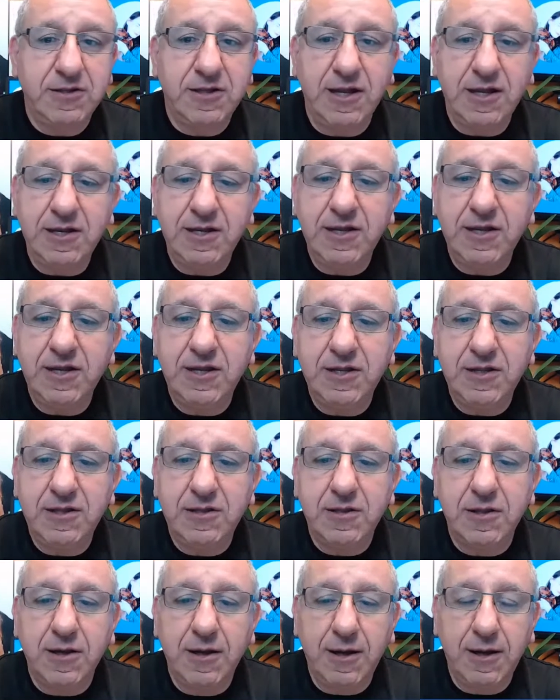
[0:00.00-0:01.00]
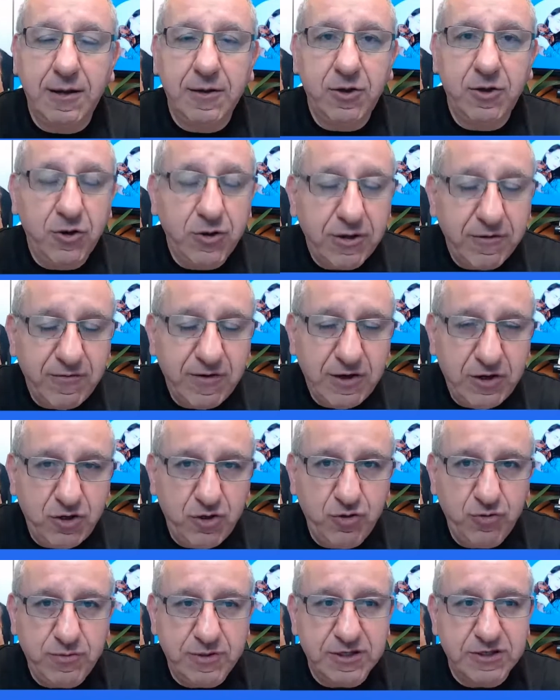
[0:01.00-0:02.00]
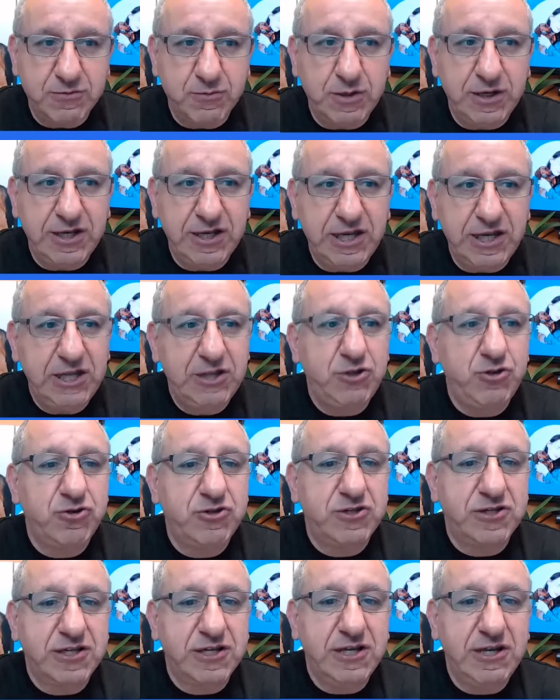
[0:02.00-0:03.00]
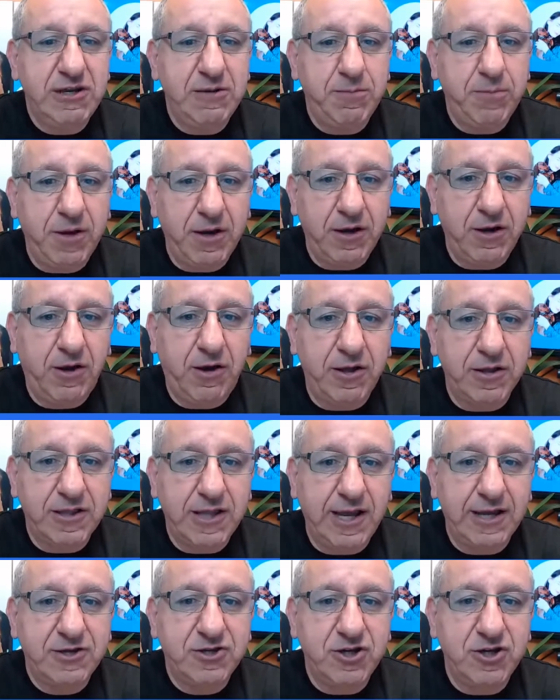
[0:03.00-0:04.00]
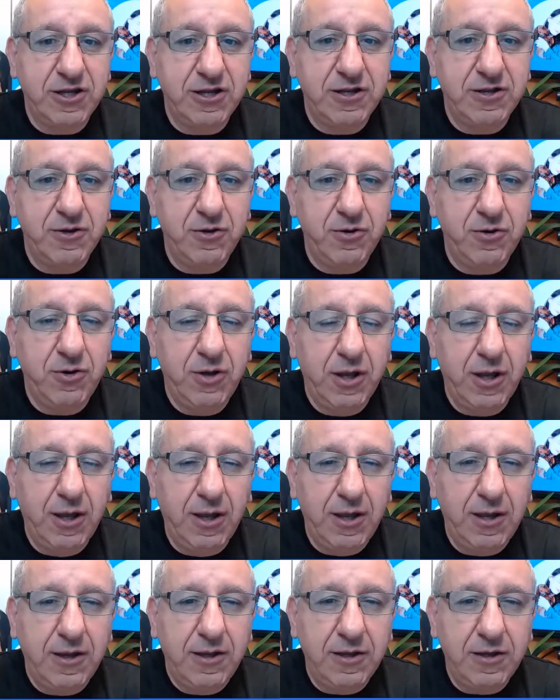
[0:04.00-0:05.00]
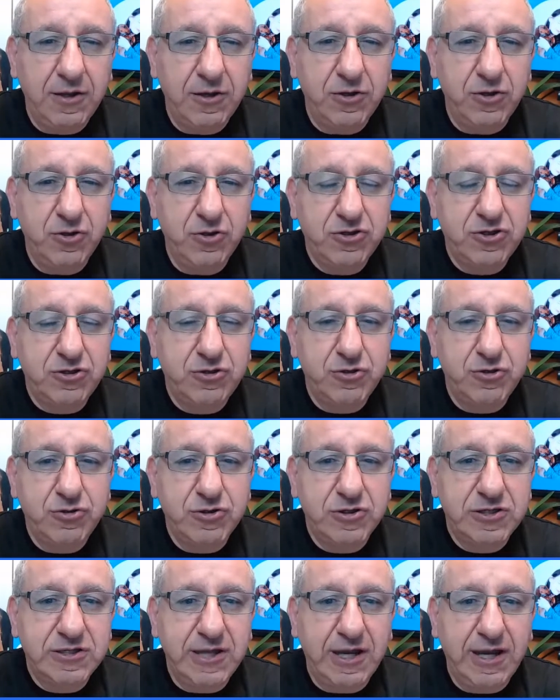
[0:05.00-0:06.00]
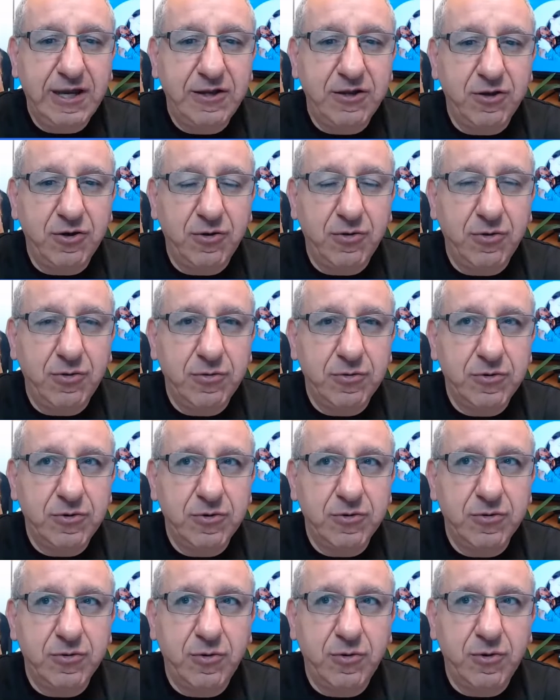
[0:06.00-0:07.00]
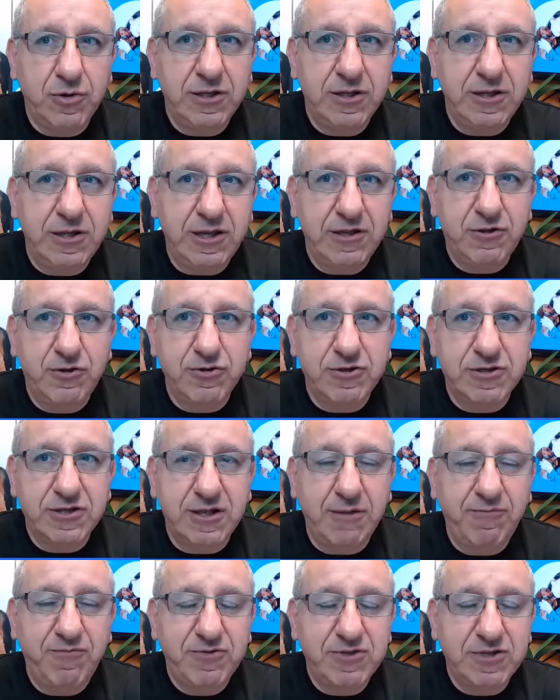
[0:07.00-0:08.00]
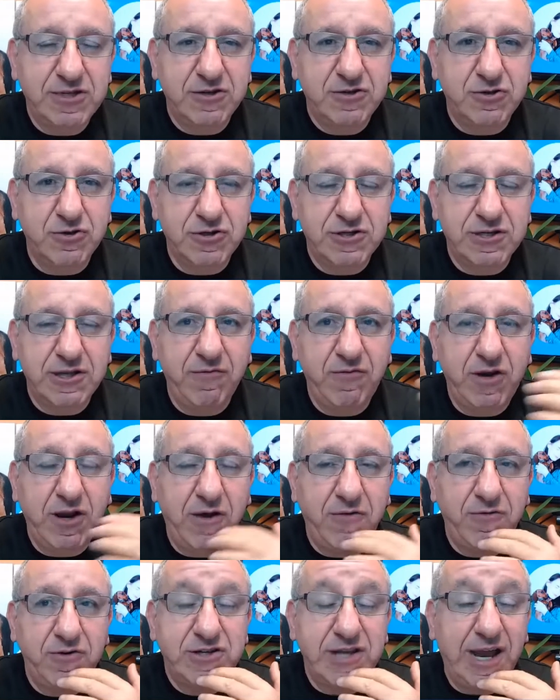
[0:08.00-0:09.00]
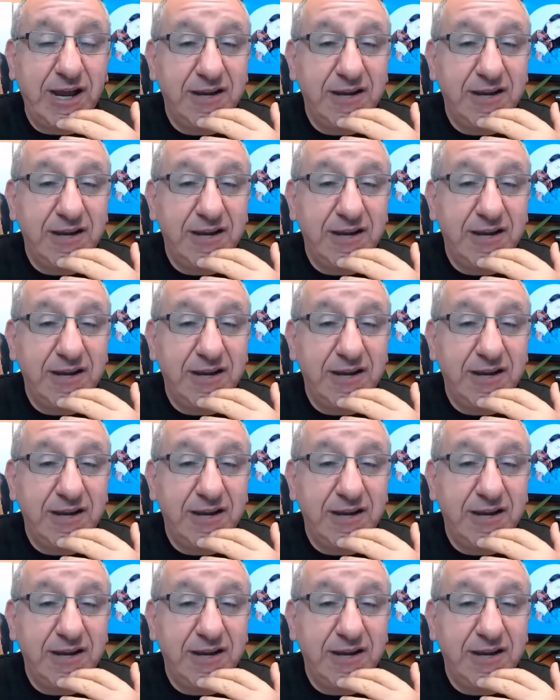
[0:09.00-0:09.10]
They need, you know, even humans, we need to sleep a lot, actually. You know, you used to say, you know, you only need to sleep 6 or 7 hours.